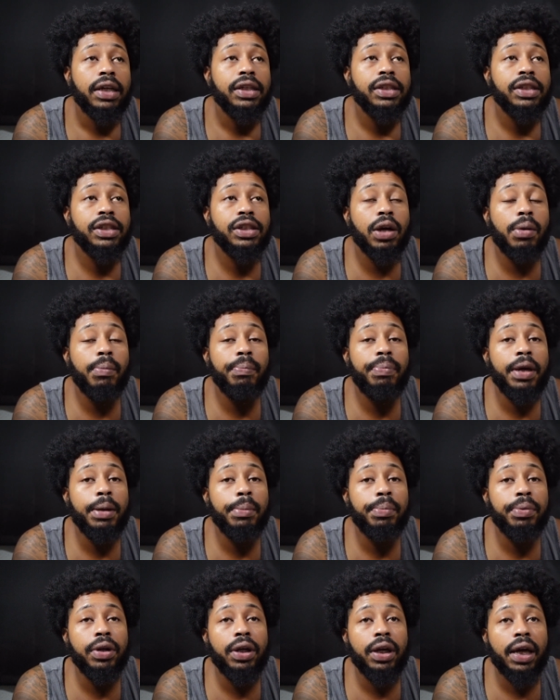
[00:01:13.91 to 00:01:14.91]
Some
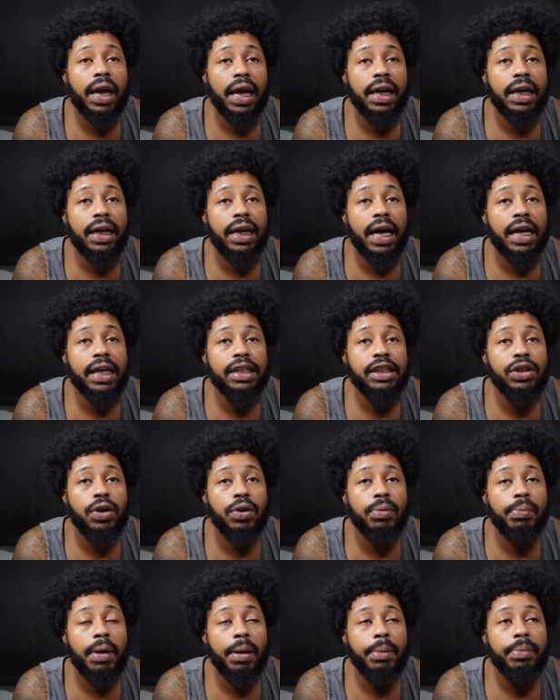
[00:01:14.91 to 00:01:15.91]
people look at it as,
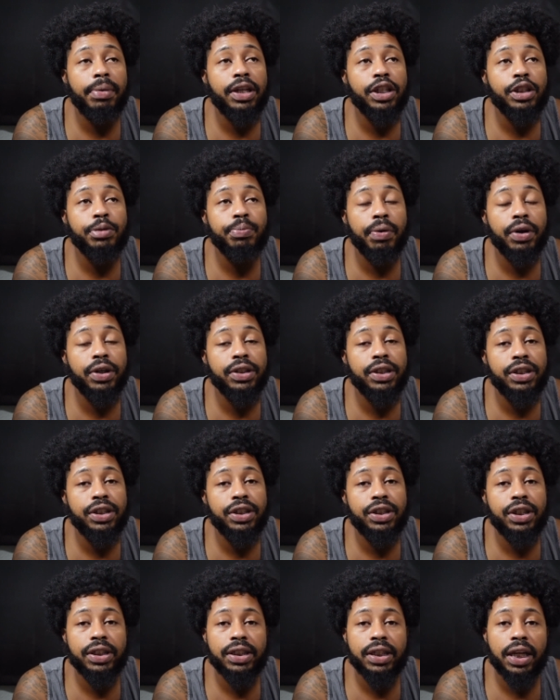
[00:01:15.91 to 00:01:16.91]
yo, maybe this
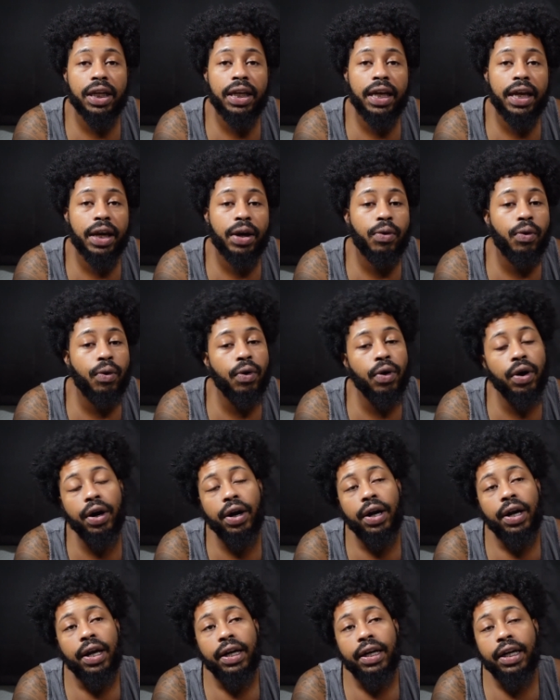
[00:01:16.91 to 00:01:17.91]
person's just a lick
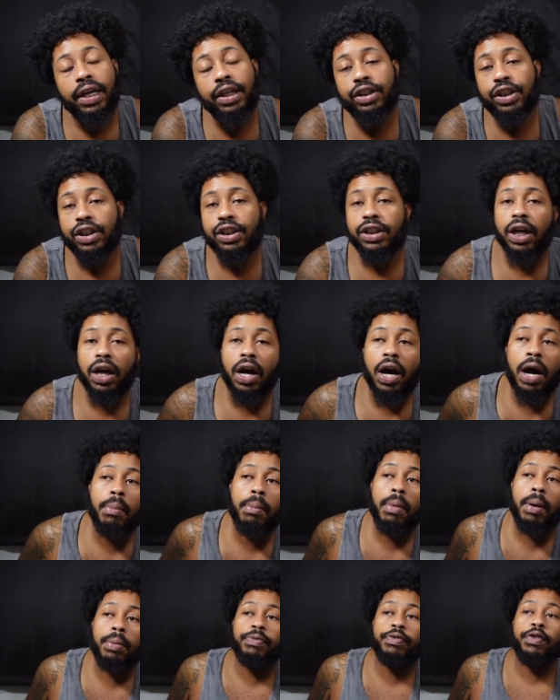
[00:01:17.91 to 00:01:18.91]
or they're just a
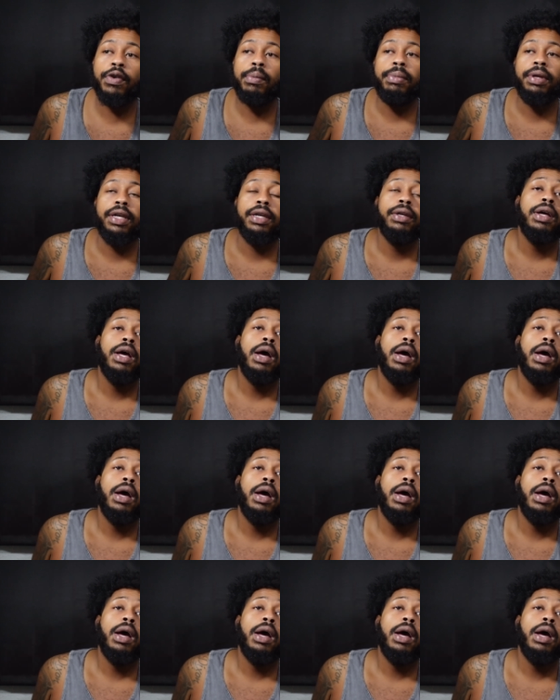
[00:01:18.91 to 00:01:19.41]
come up for me.